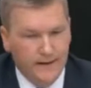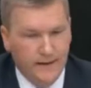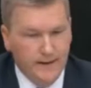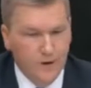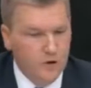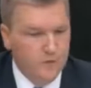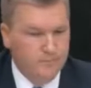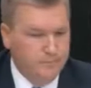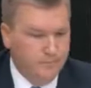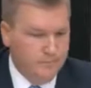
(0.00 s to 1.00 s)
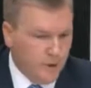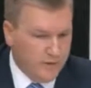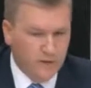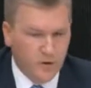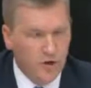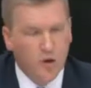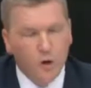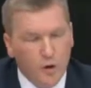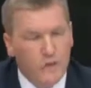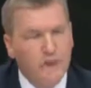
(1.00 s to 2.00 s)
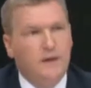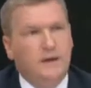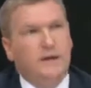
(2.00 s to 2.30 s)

a young person or a young couple